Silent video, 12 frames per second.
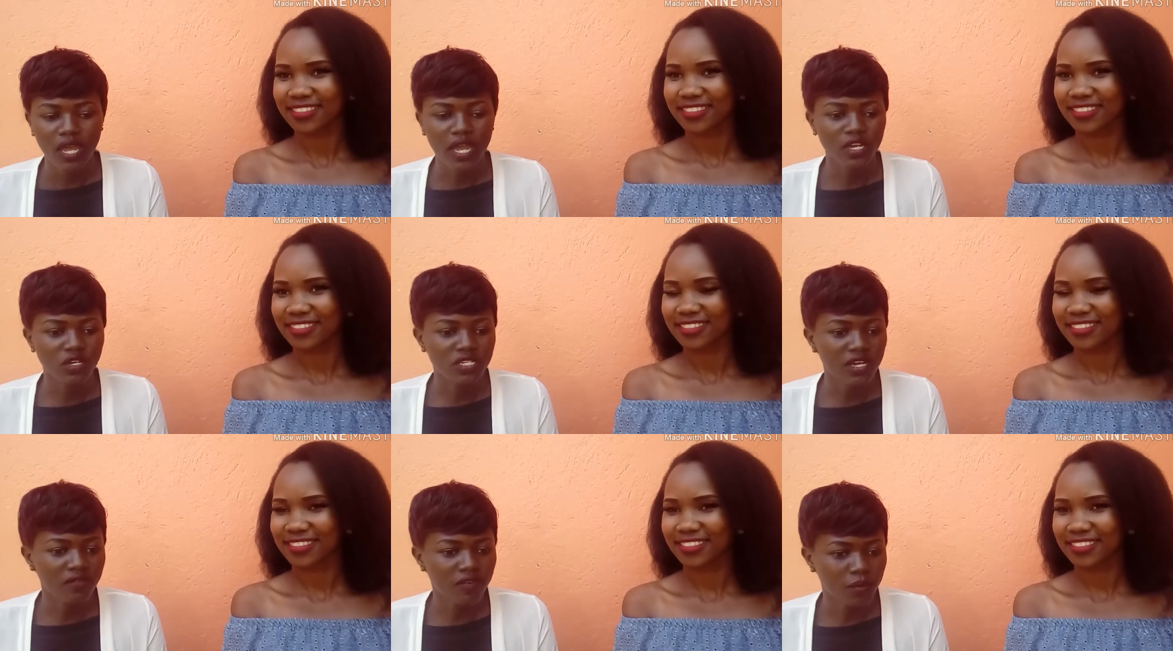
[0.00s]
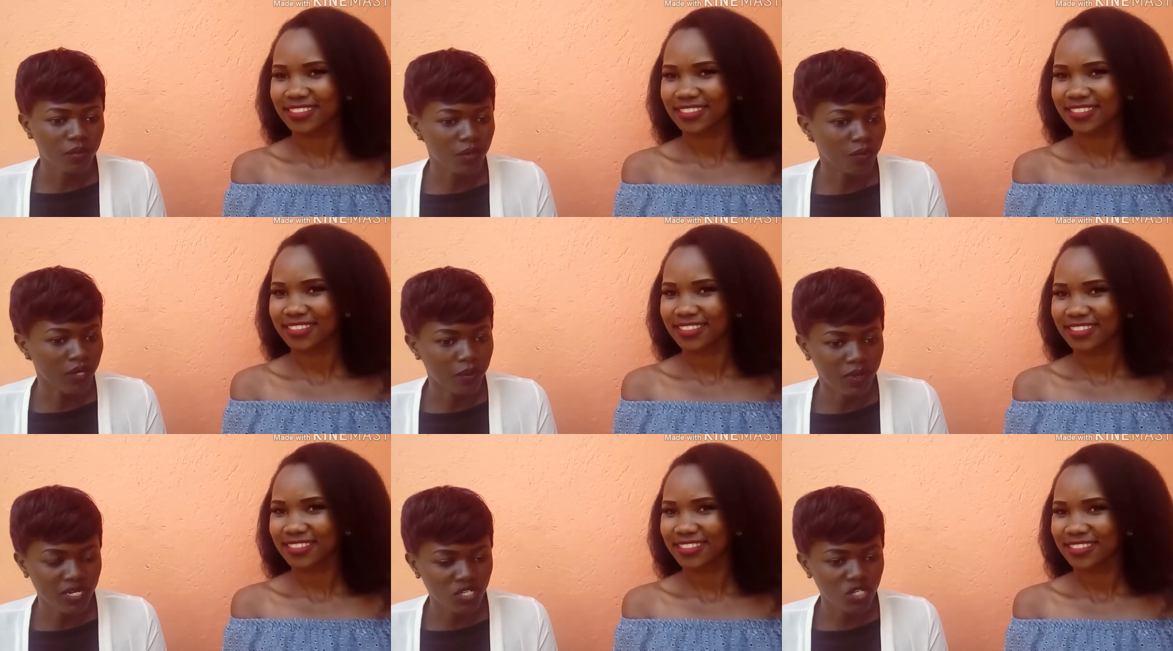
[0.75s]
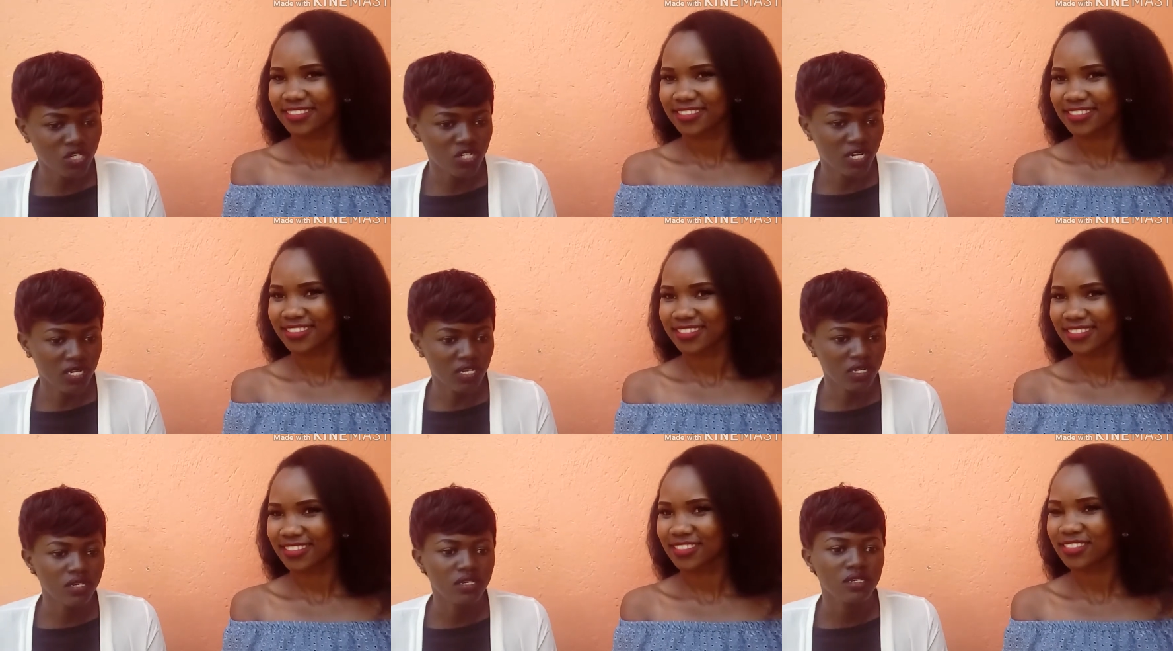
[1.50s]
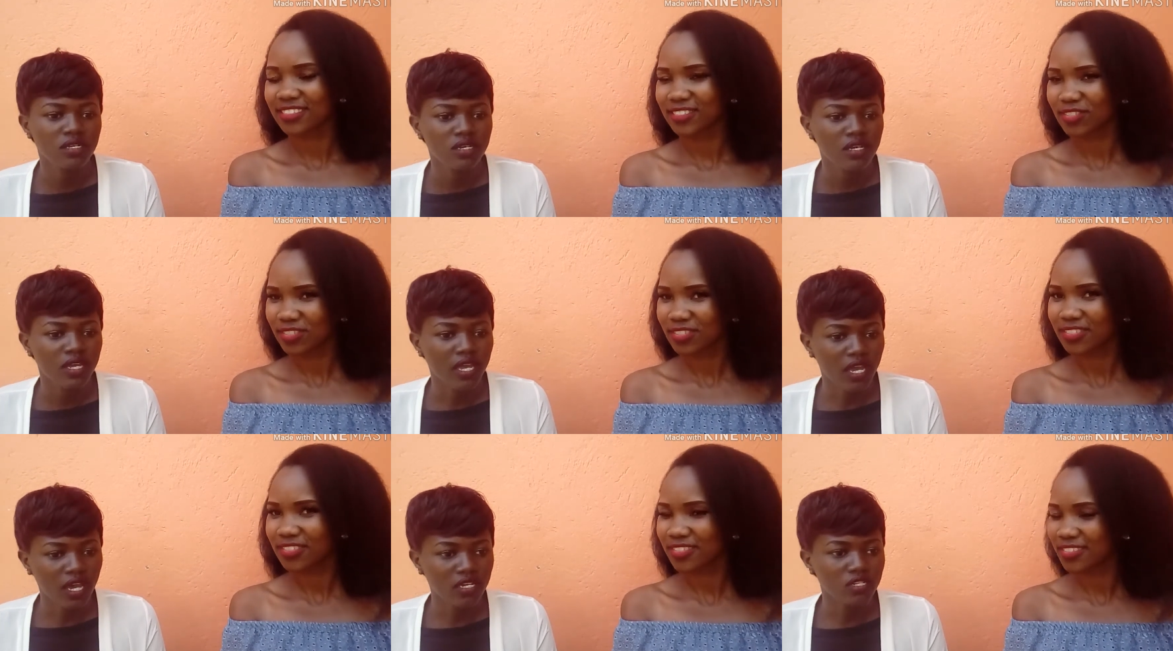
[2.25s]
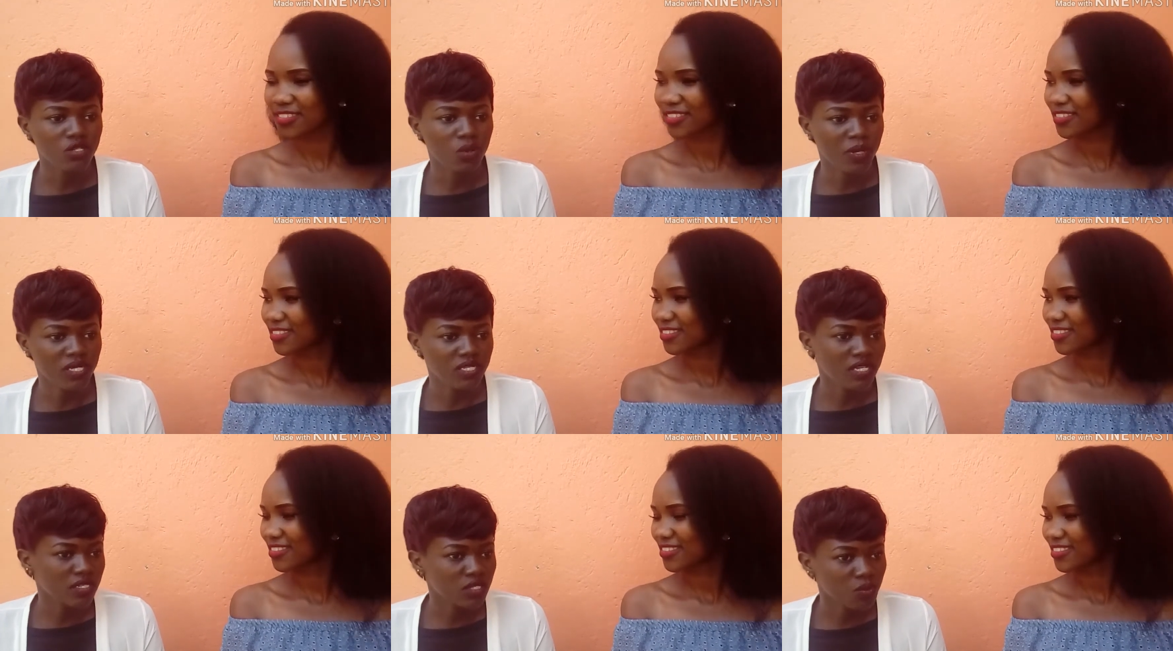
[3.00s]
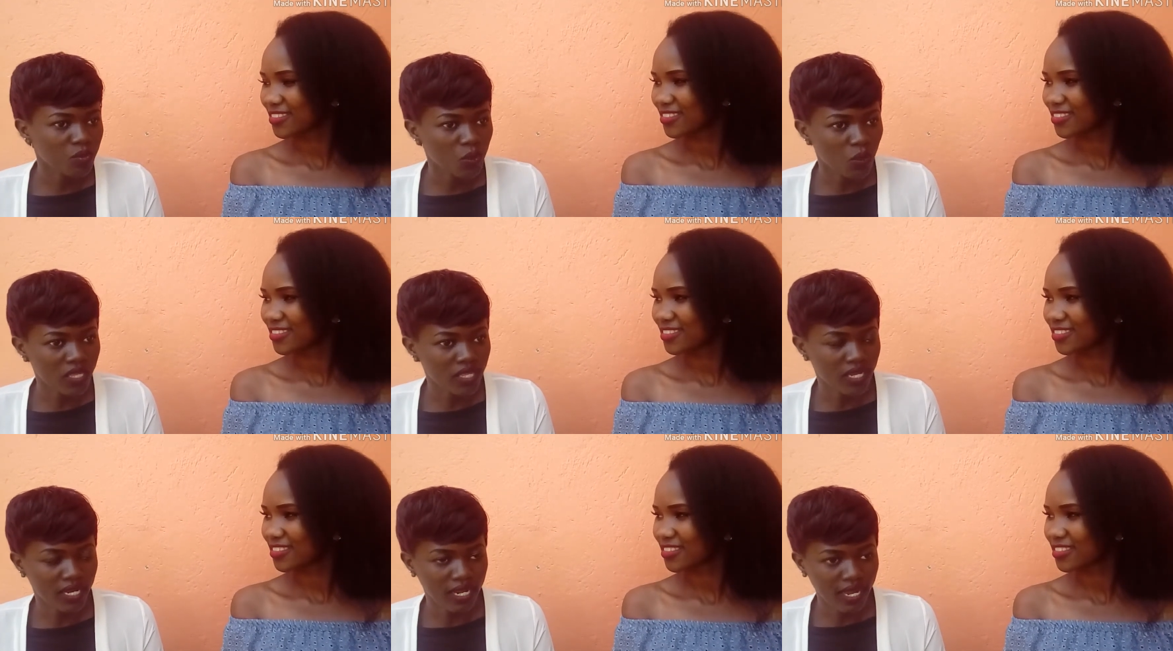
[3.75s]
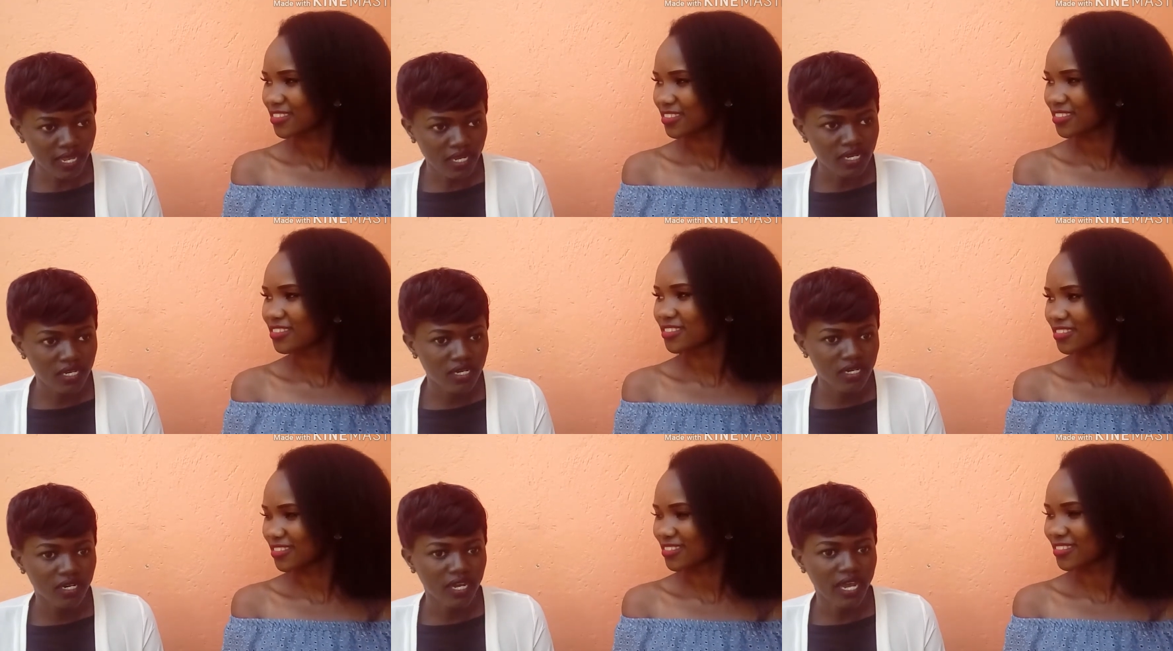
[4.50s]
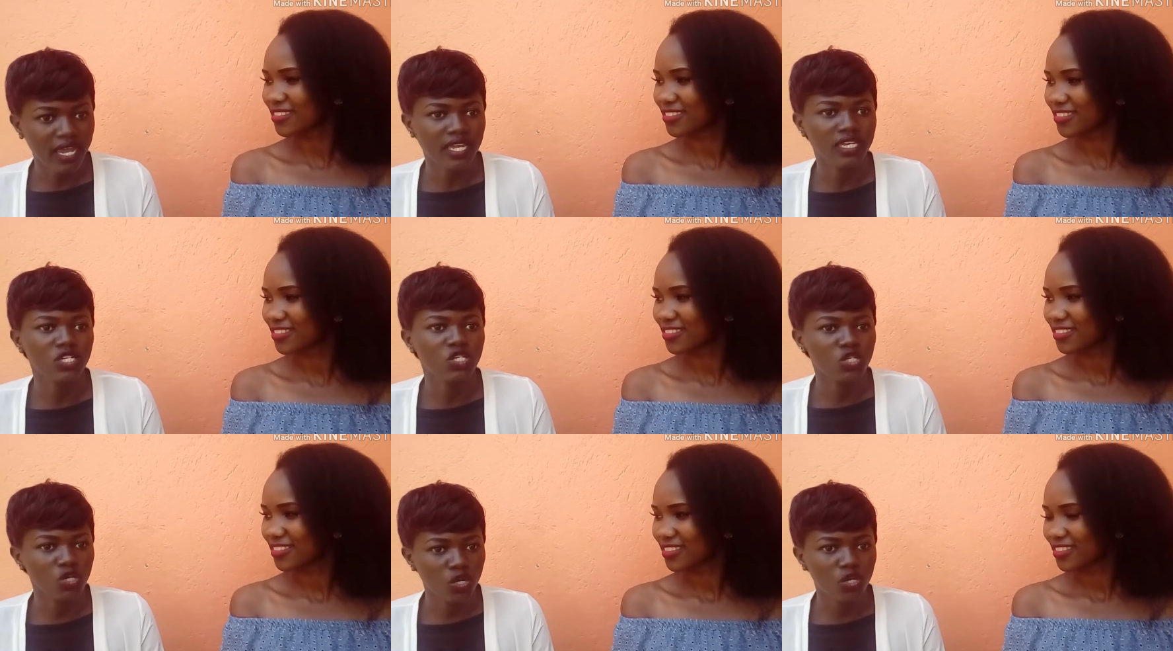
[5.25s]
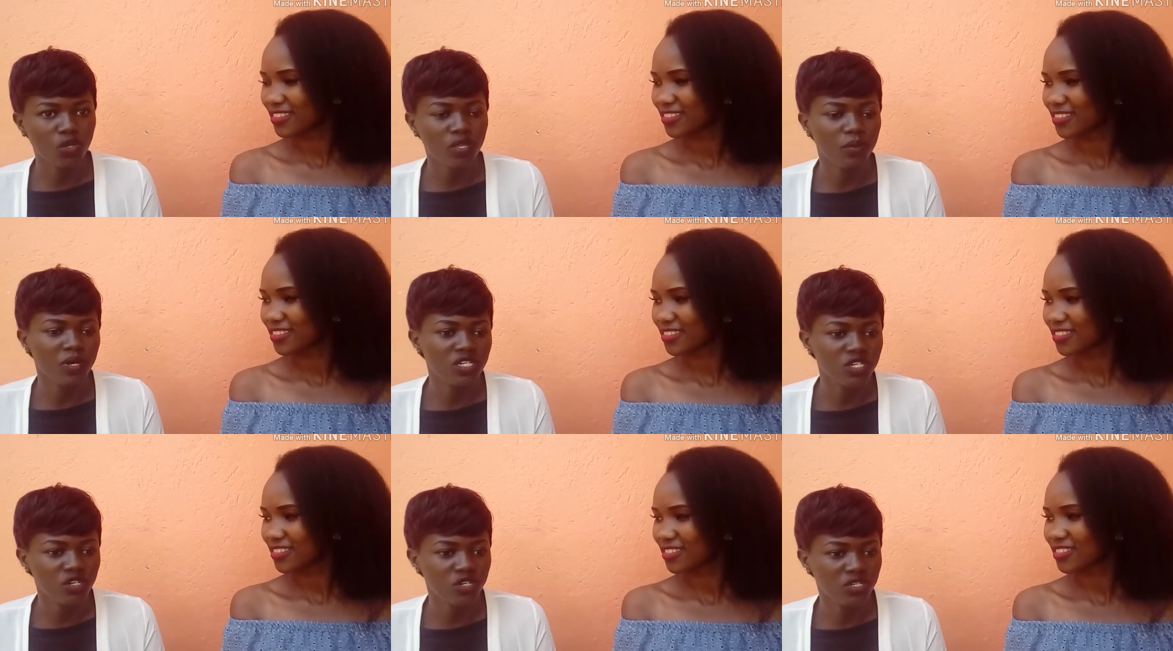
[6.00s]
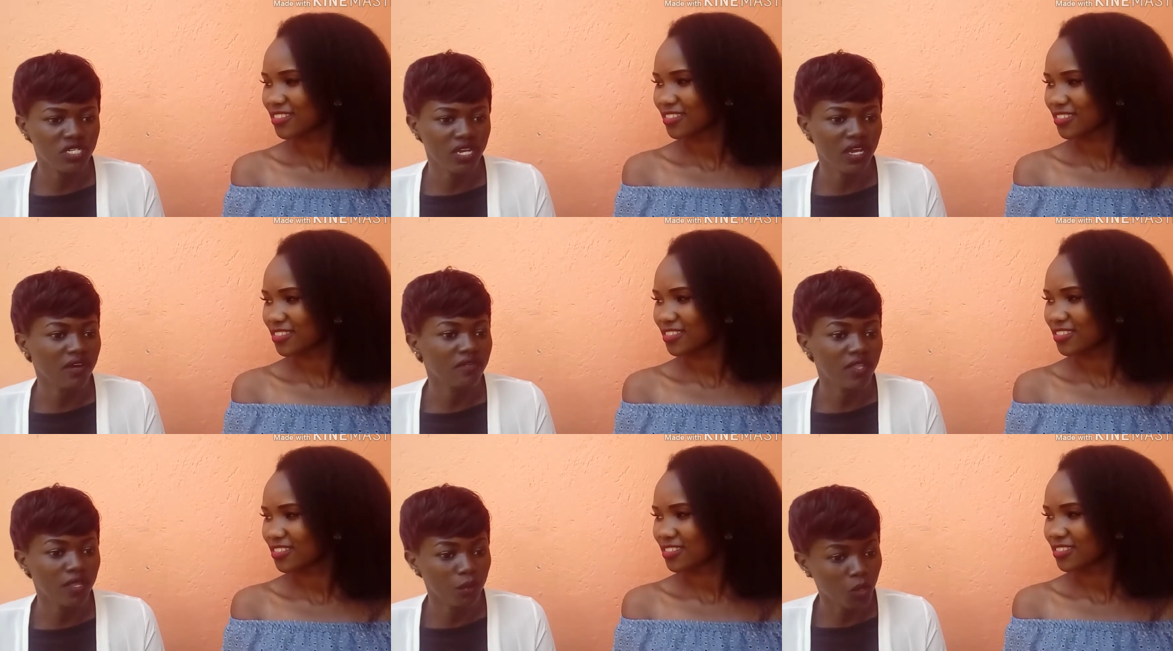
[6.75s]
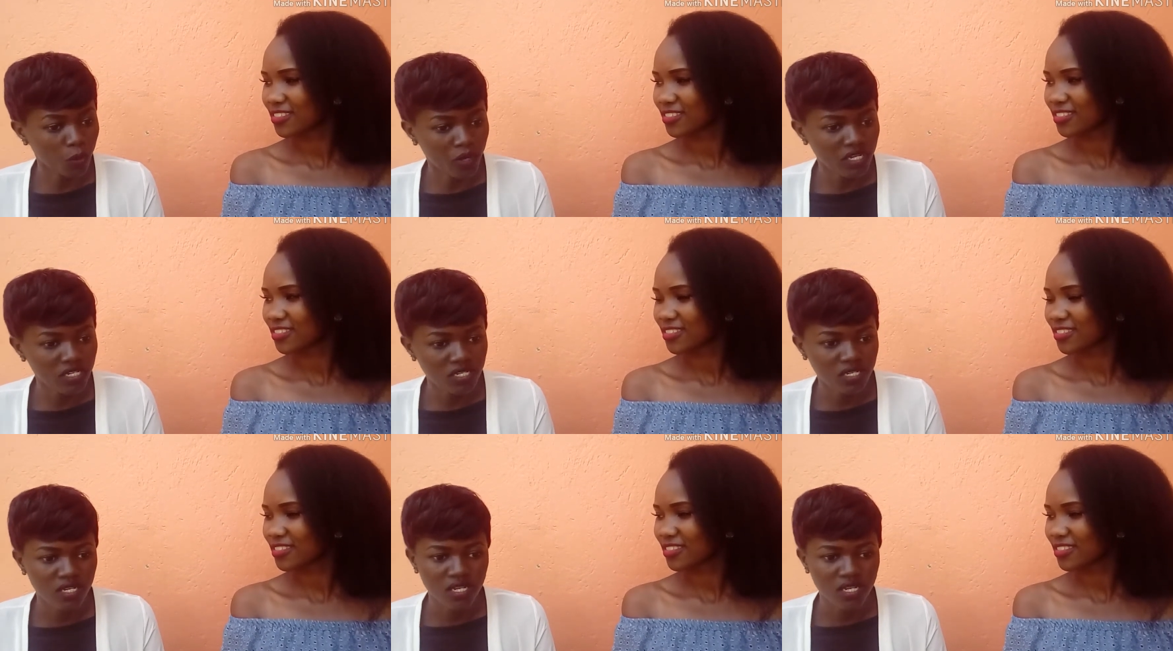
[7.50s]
Speaker 1: I don't have a problem but usually the customer sends me what they like. I show you the materials I have at the moment.